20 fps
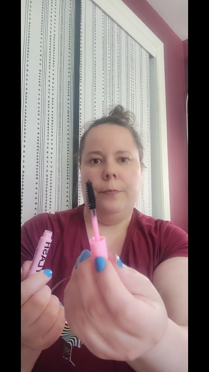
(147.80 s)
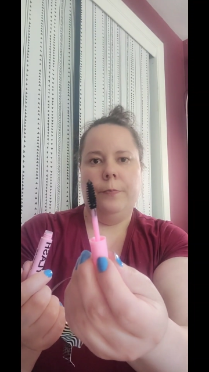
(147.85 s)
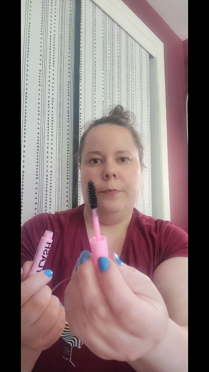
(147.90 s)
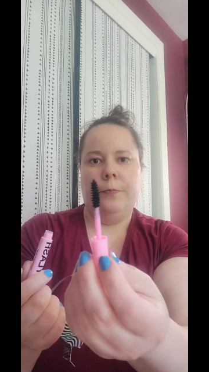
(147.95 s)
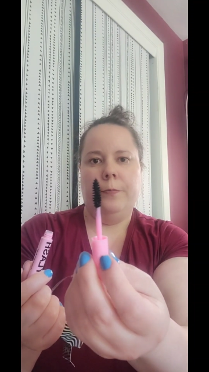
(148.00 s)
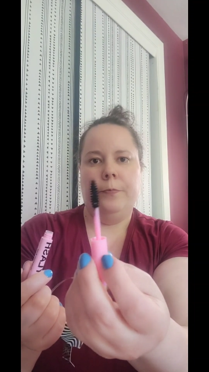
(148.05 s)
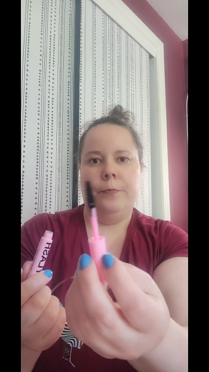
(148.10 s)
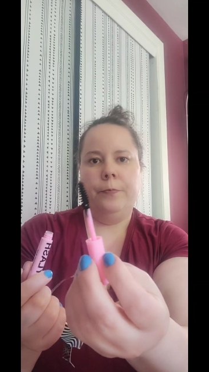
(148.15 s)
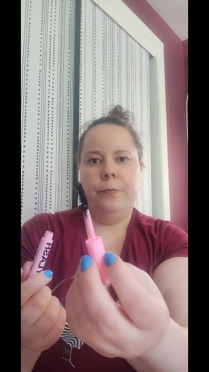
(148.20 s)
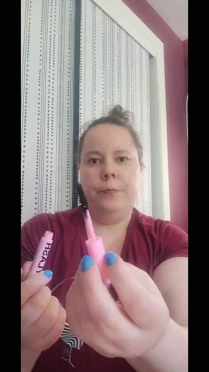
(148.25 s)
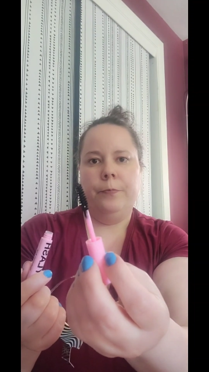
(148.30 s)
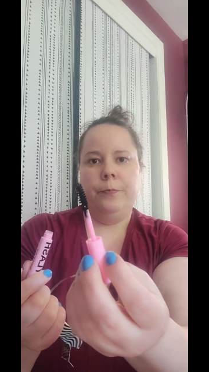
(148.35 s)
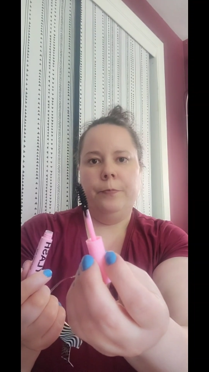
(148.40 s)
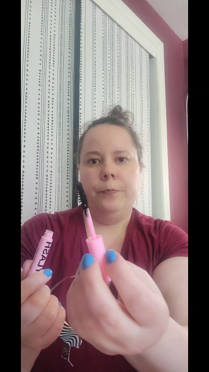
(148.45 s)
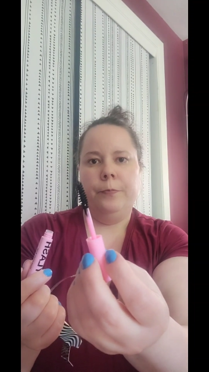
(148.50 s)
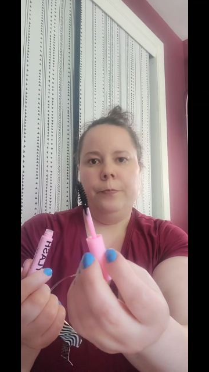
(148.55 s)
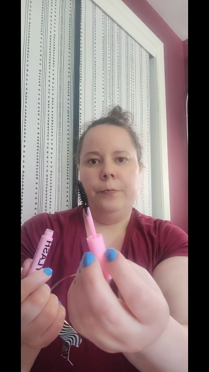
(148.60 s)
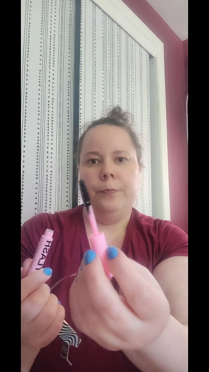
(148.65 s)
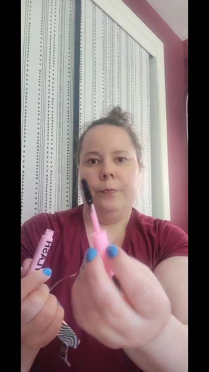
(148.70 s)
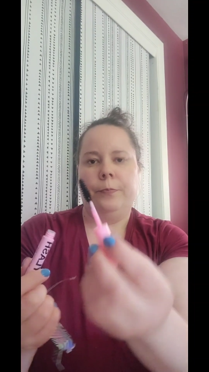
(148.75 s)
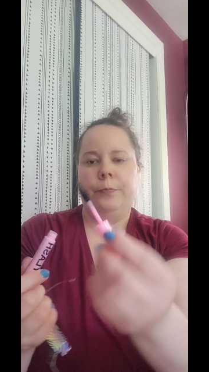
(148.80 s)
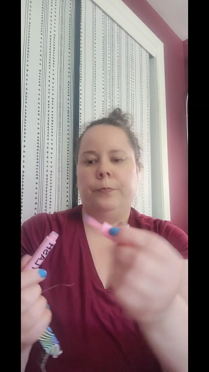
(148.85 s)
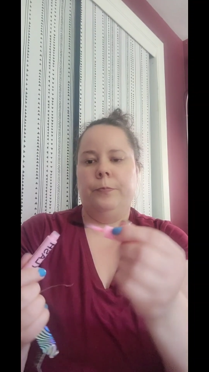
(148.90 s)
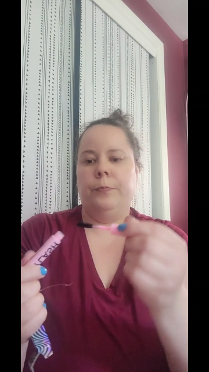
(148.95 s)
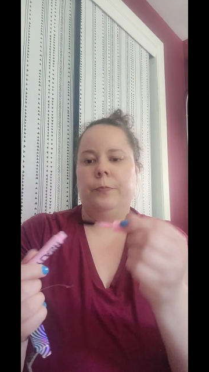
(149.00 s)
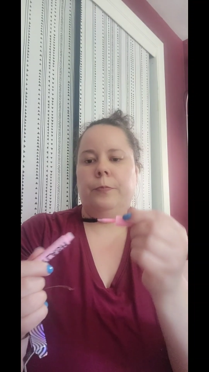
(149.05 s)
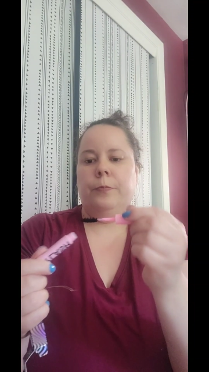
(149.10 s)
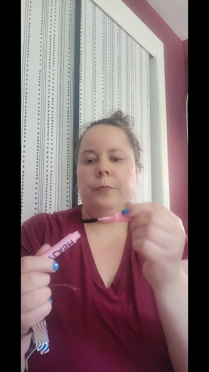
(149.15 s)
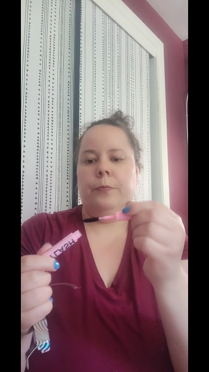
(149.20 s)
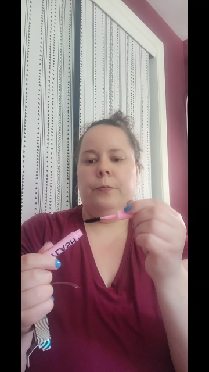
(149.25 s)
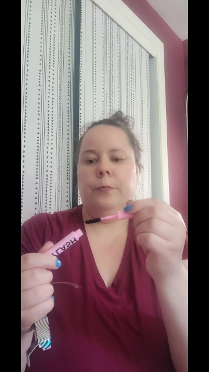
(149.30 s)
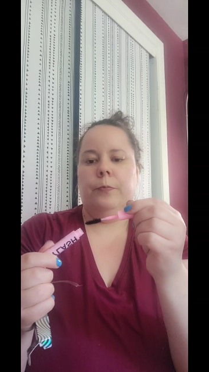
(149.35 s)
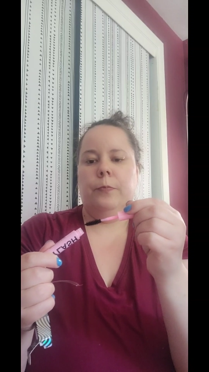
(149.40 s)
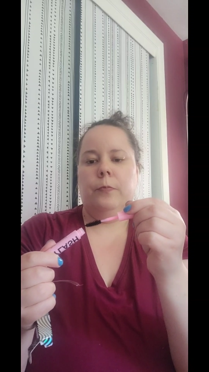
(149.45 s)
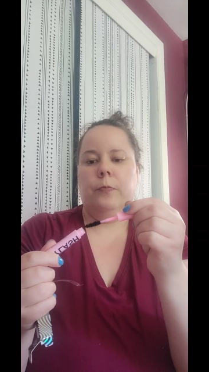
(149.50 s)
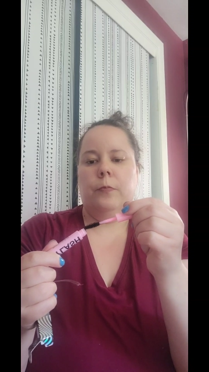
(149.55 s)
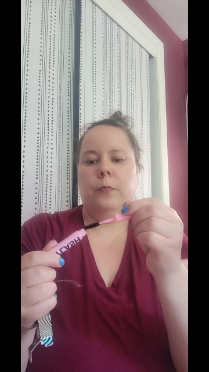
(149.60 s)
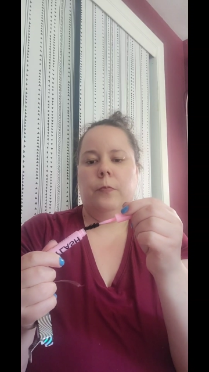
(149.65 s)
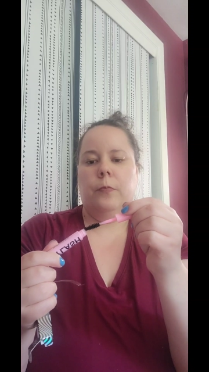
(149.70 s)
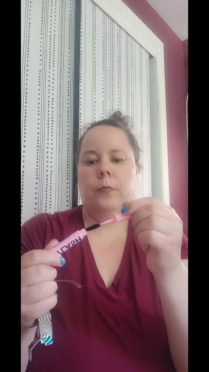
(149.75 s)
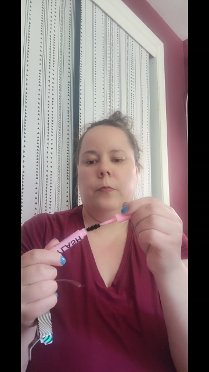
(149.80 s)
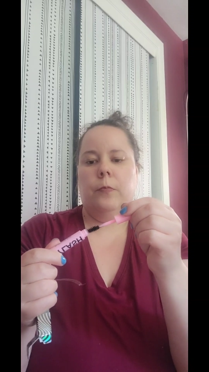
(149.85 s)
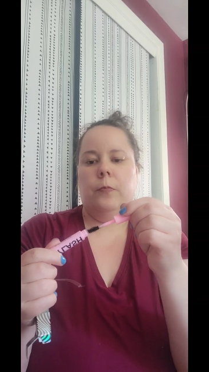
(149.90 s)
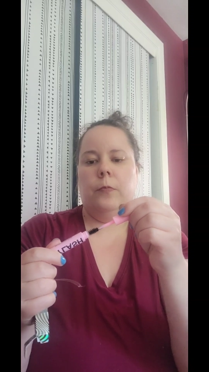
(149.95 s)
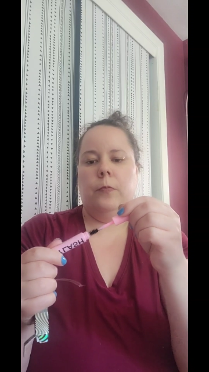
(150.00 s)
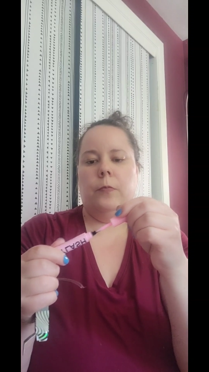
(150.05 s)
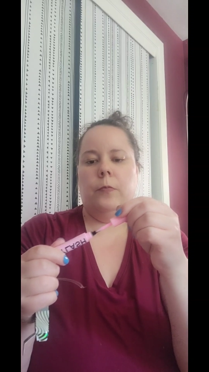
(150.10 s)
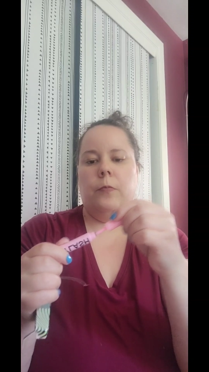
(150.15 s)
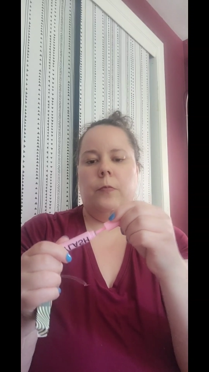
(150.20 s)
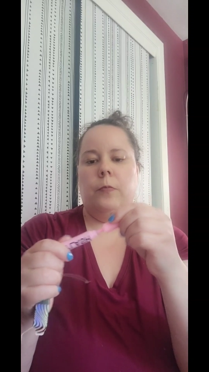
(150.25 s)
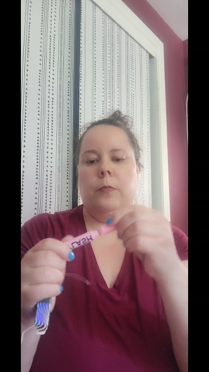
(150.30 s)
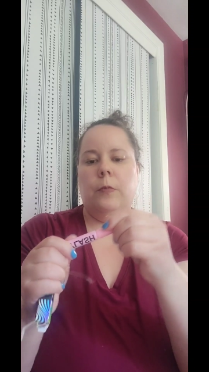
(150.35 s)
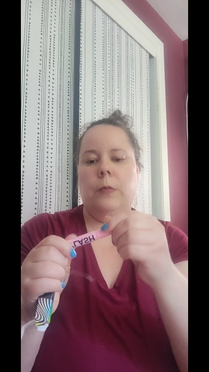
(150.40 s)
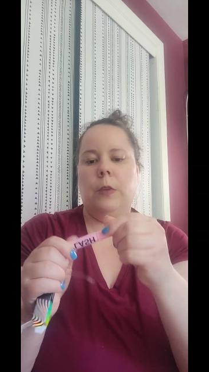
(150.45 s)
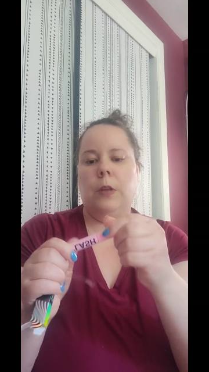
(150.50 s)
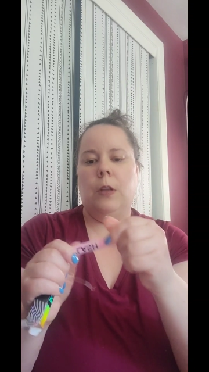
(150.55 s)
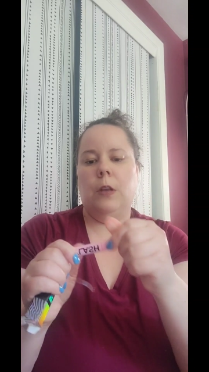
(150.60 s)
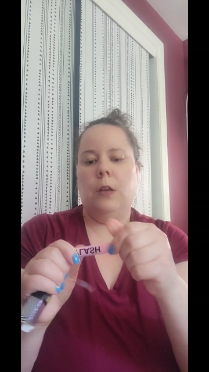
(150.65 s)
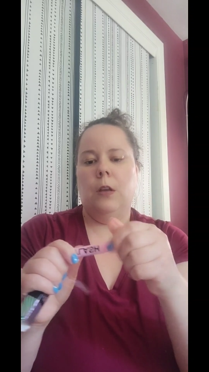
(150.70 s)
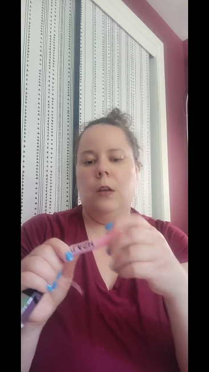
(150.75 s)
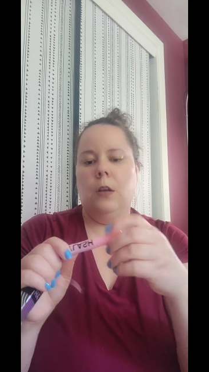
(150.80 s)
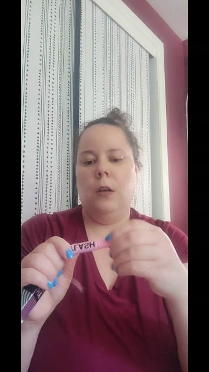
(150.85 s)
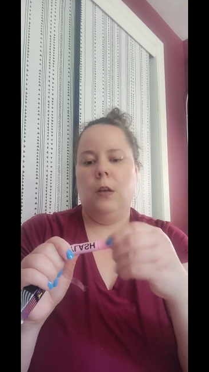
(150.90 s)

No one is speaking in this clip.